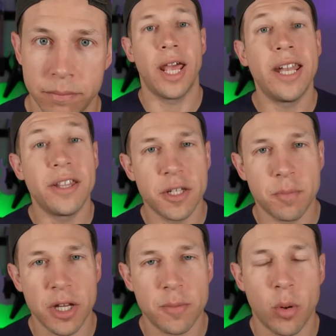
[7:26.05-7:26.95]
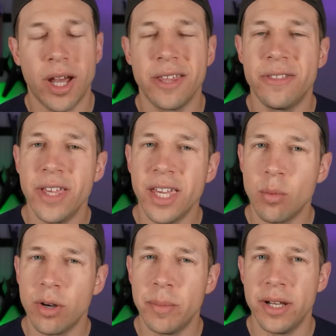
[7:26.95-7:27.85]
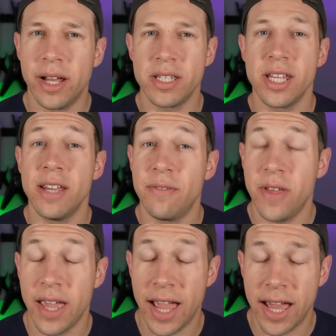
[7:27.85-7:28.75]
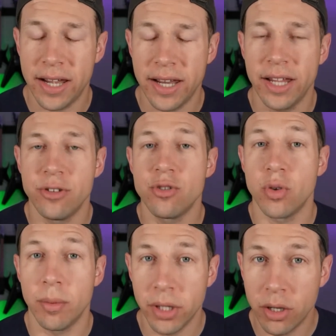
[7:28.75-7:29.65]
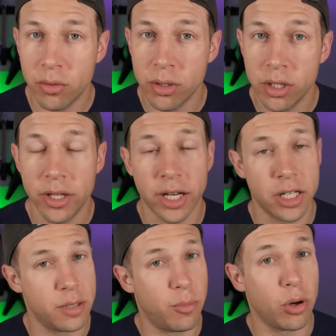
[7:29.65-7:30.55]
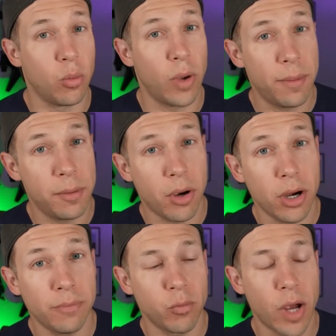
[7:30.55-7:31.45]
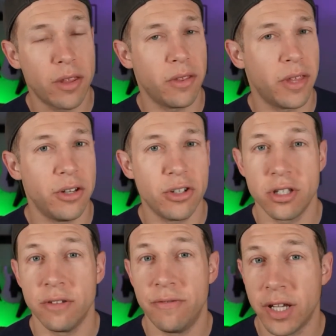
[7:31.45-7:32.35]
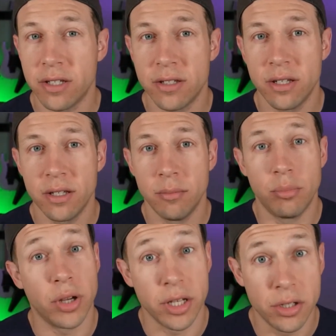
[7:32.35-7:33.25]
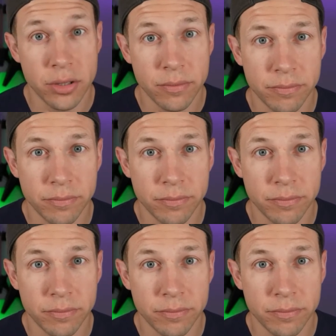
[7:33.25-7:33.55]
And at this price point, I think it would have been nice if they added a tremolo that could support a whammy bar rather than just the fixed bridge.